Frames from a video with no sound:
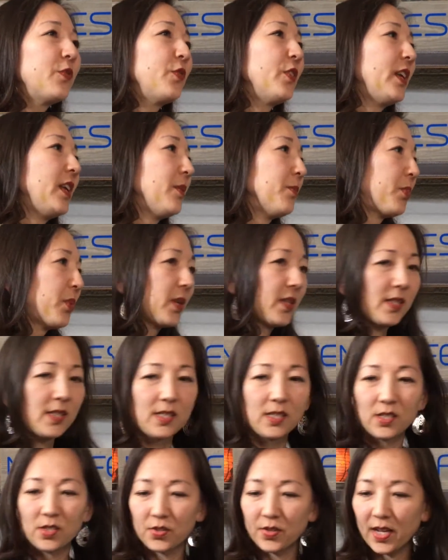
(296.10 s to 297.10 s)
different
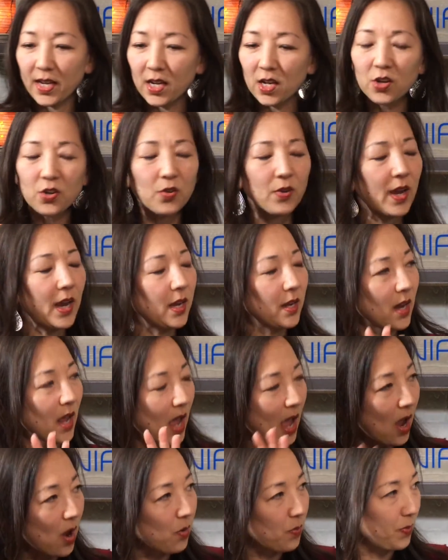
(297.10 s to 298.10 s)
inputs so they can create
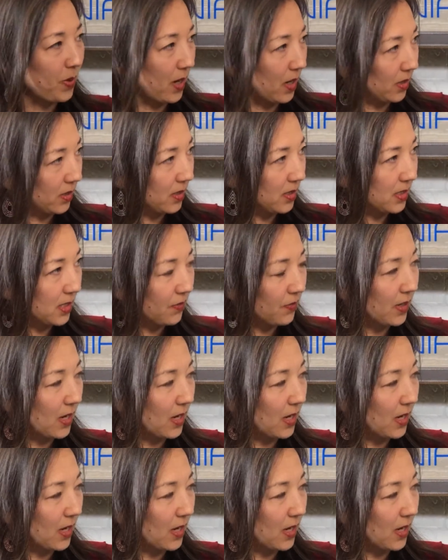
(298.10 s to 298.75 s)
outputs,